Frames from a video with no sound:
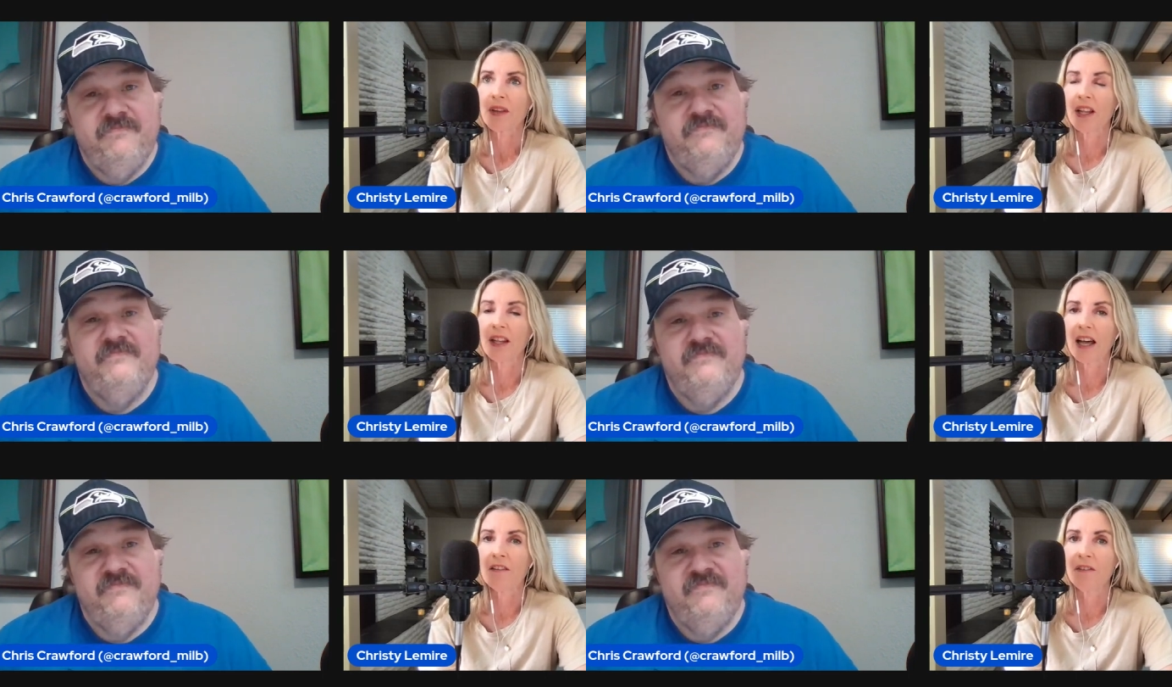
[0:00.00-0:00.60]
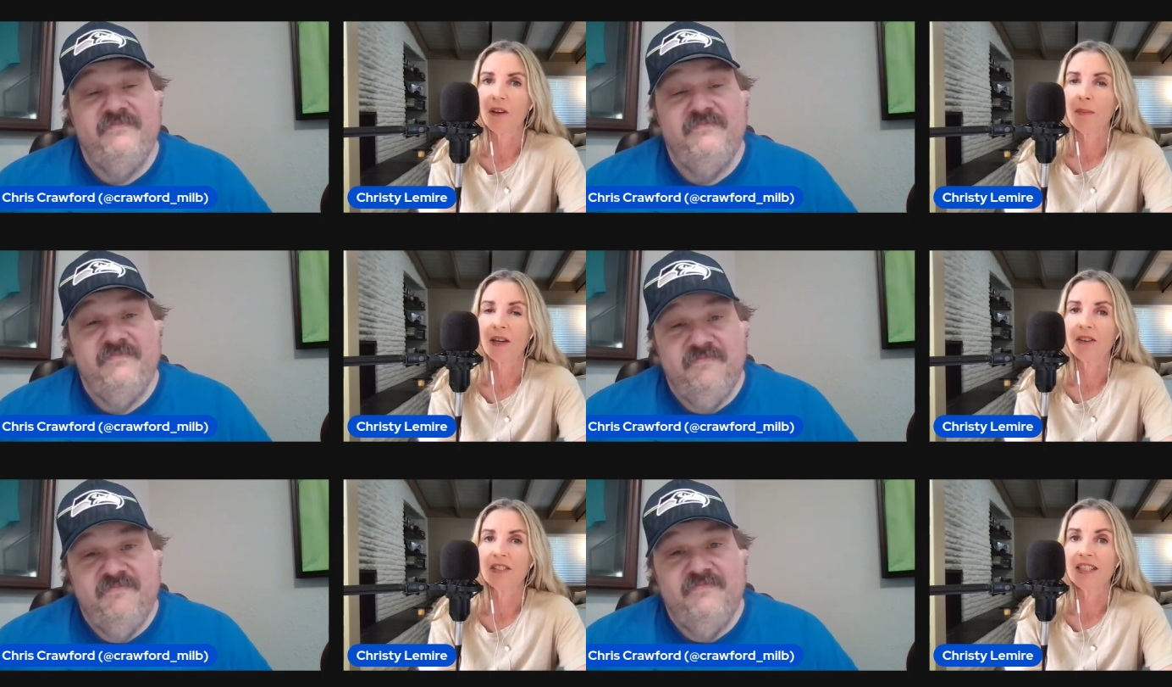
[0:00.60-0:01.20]
Speaker 1: a lot of
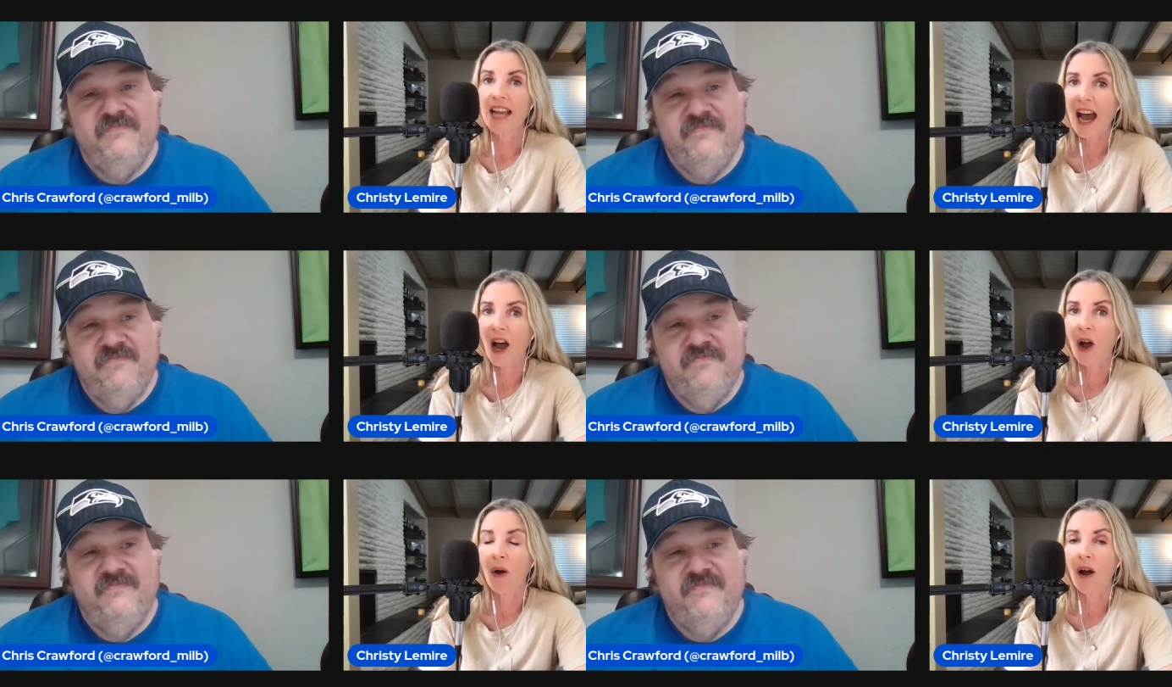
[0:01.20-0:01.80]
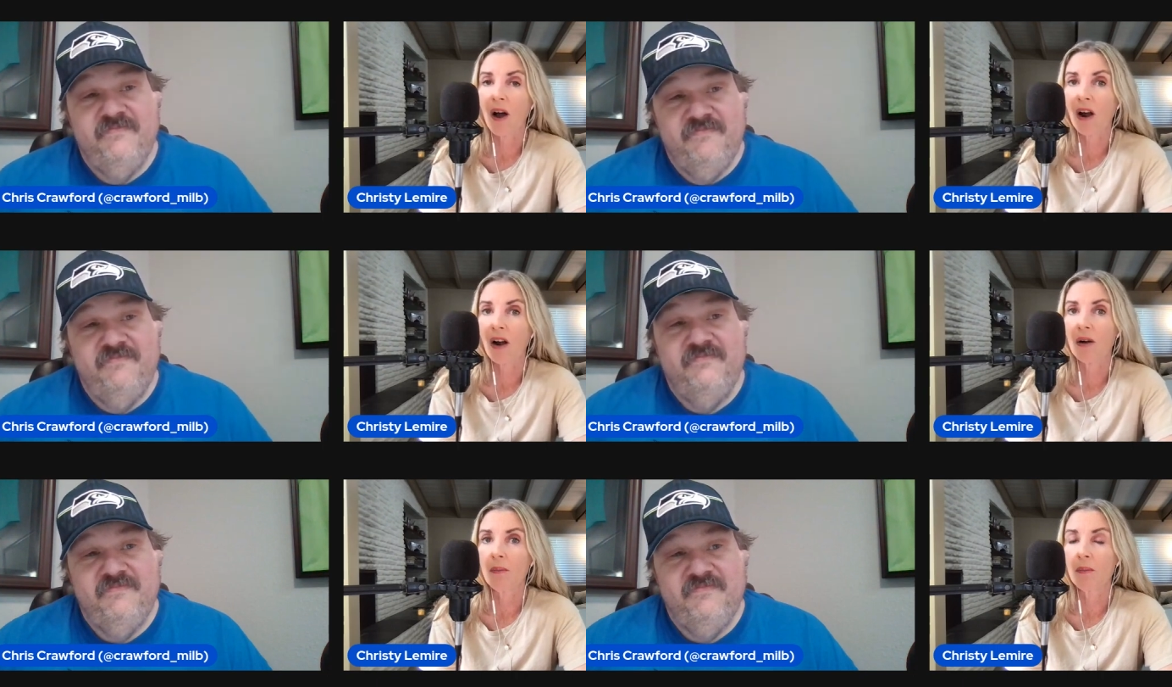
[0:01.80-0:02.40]
filmmakers now
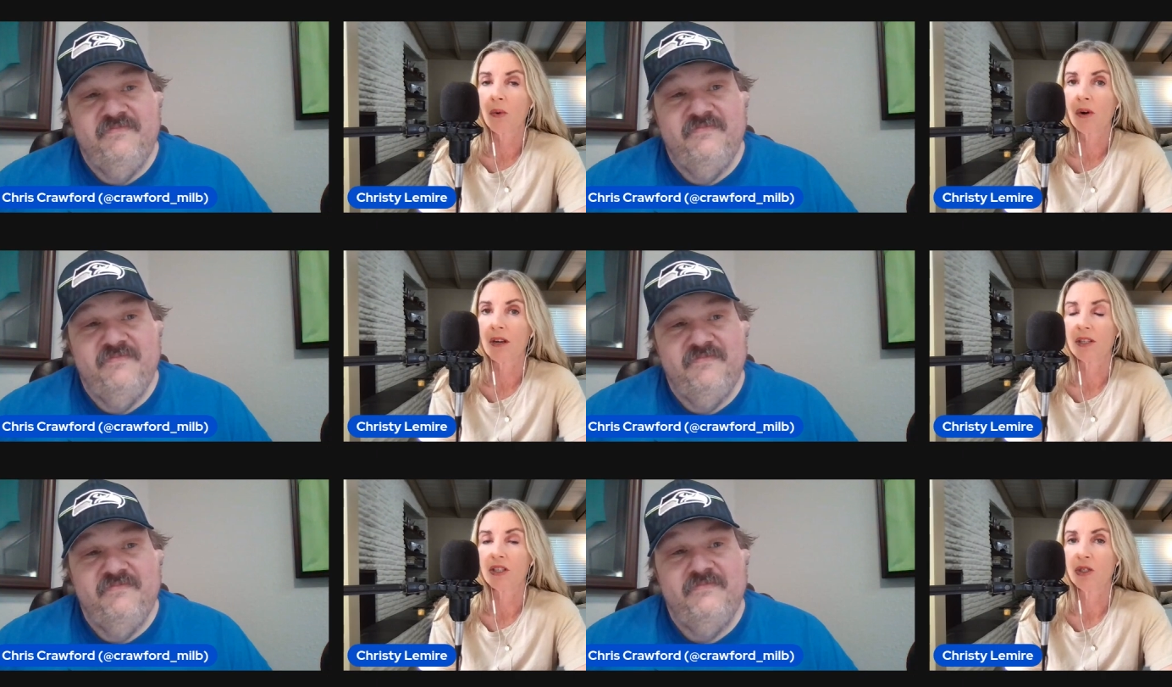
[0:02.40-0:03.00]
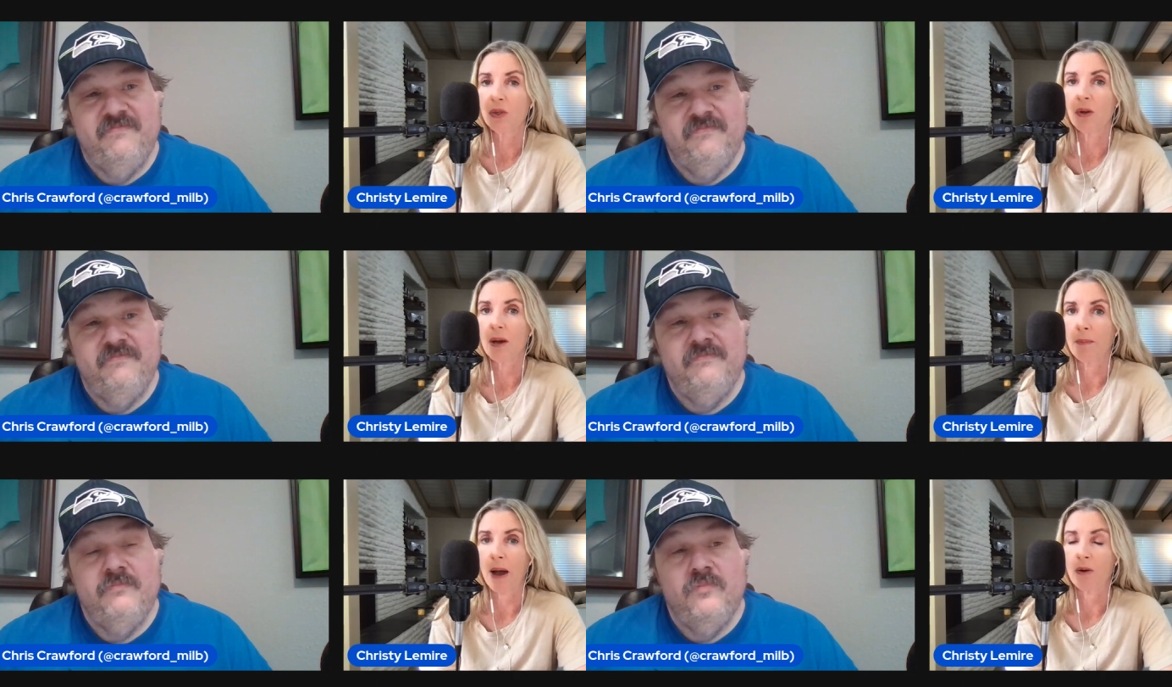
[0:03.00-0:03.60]
are more astute
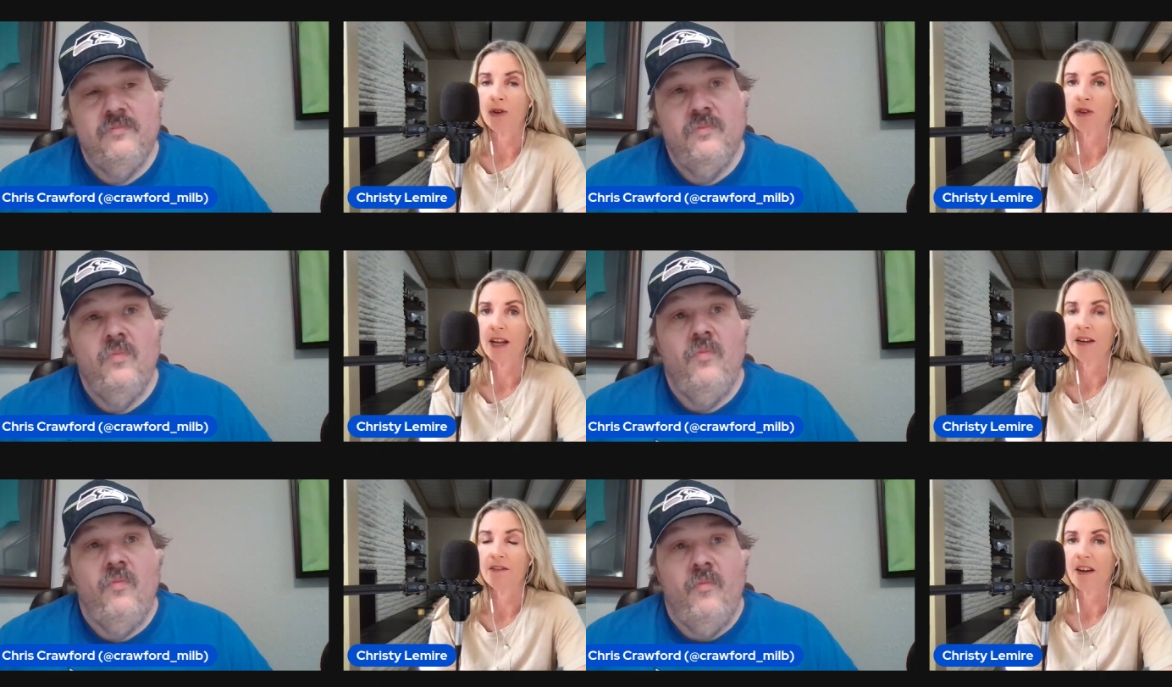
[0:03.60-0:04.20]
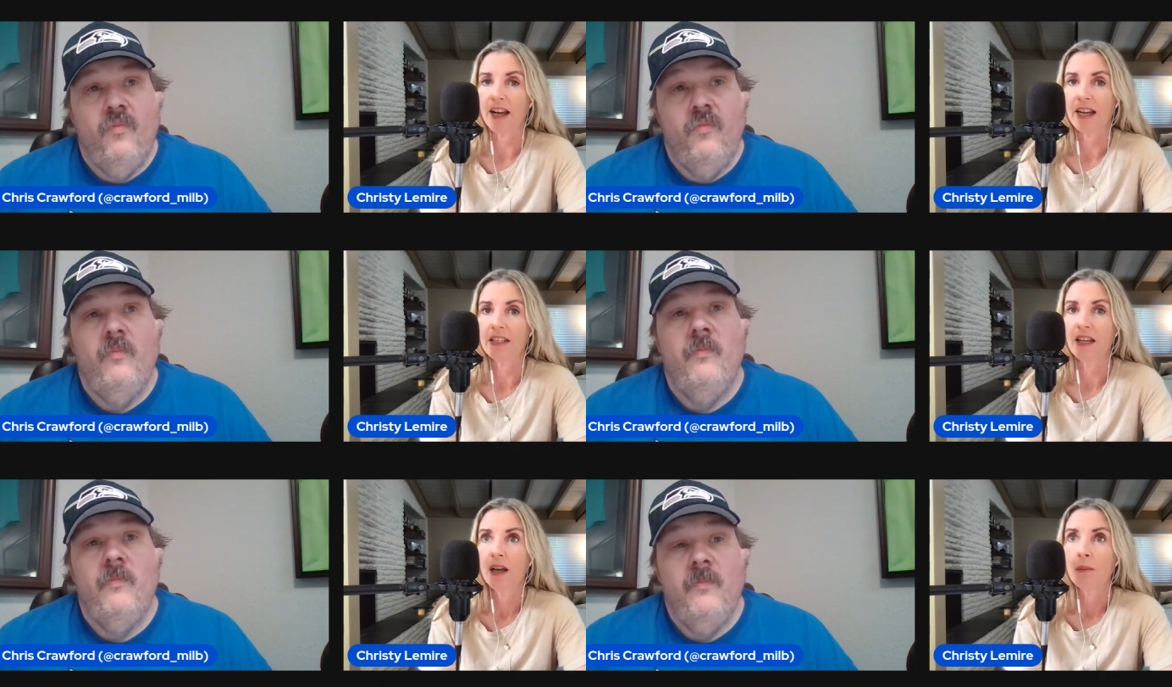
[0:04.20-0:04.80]
about trying to find
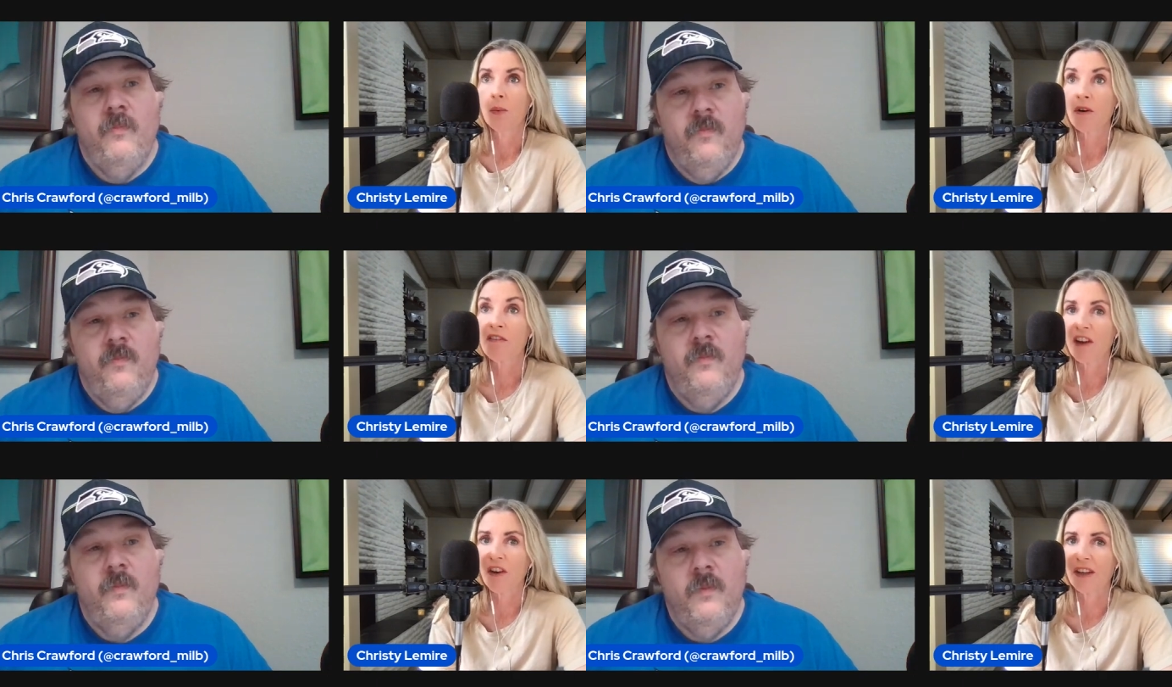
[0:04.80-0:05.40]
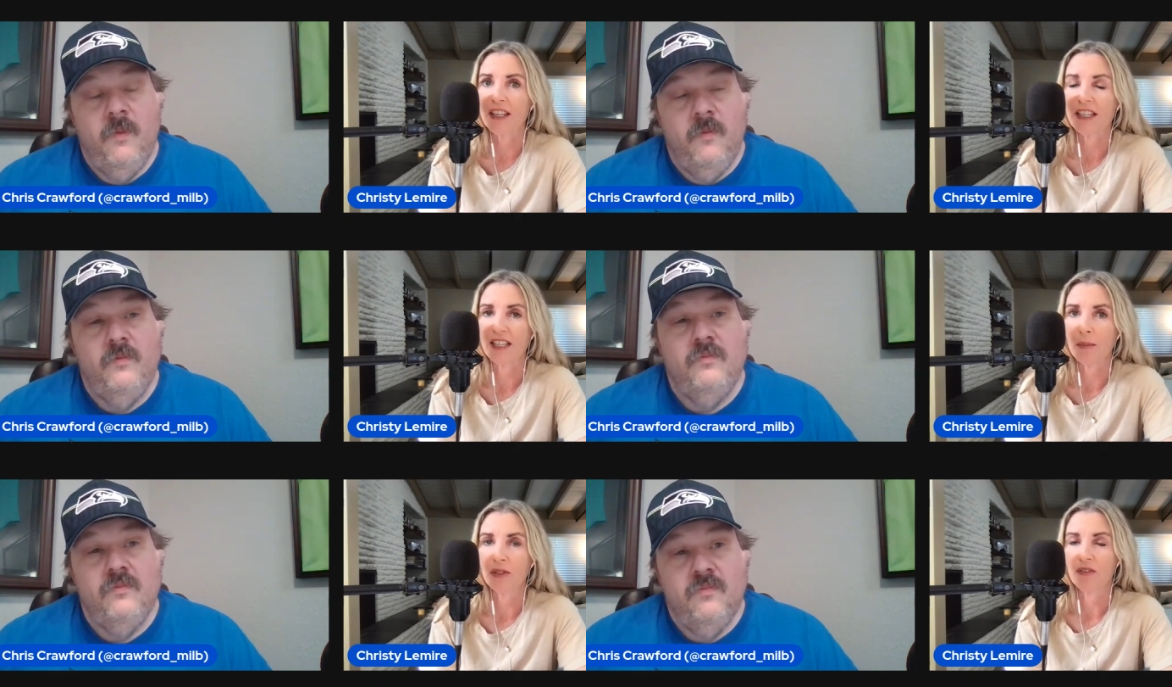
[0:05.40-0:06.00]
more varied
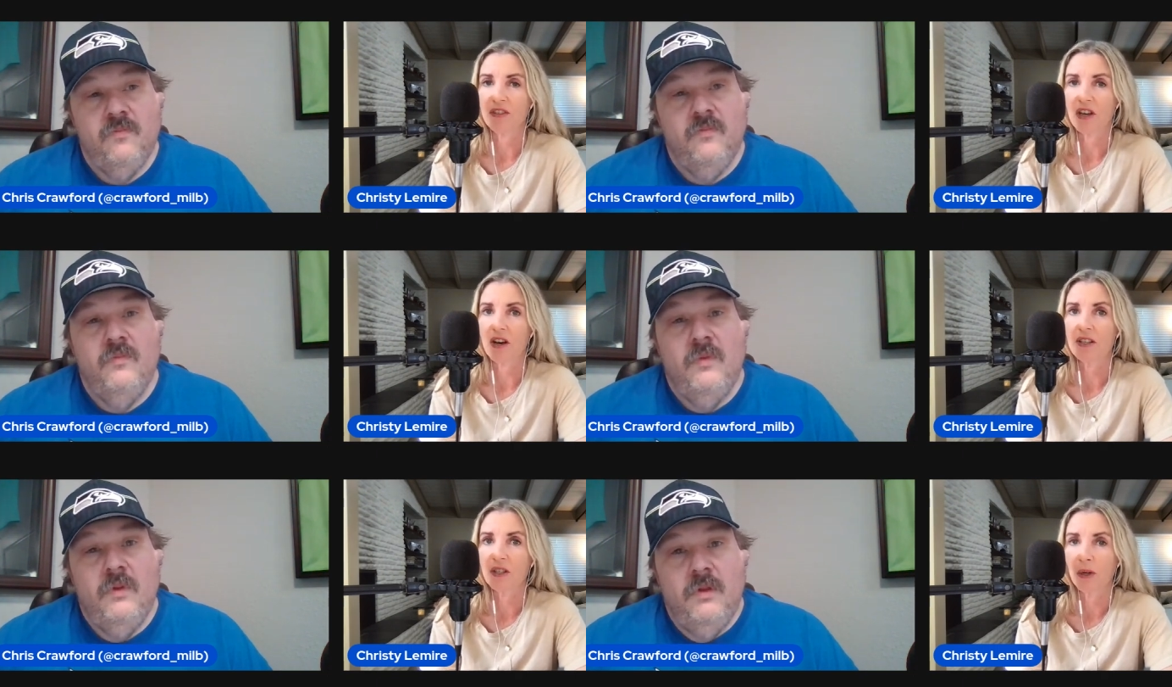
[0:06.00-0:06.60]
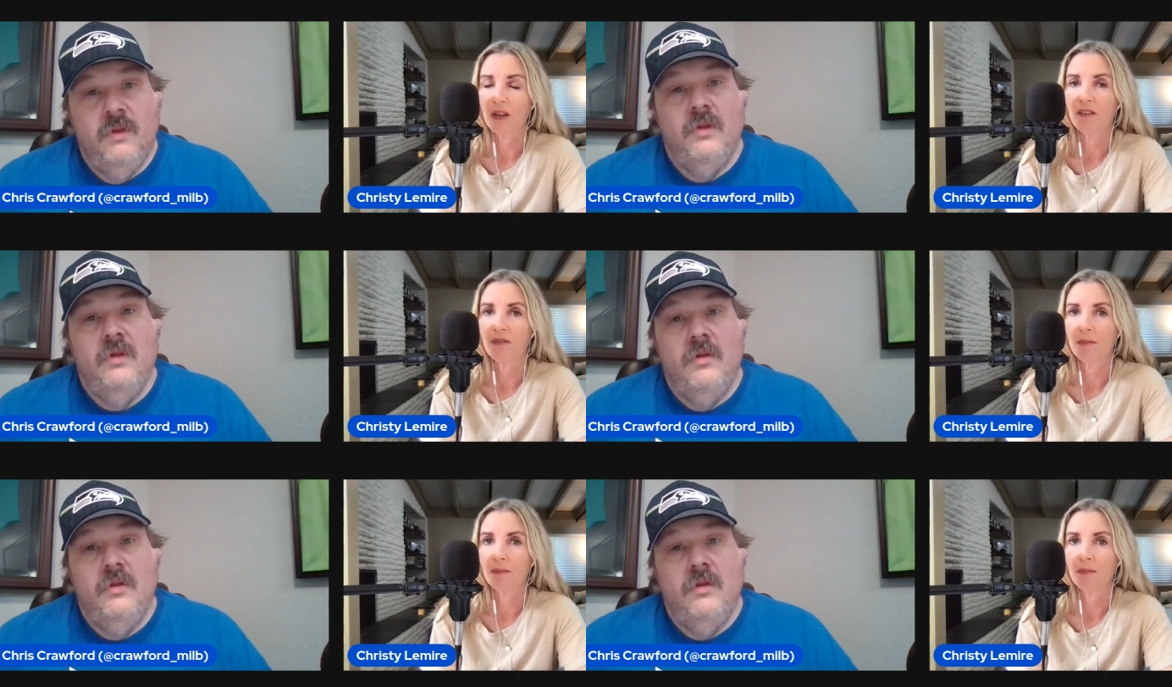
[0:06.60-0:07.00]
examples of songs that would have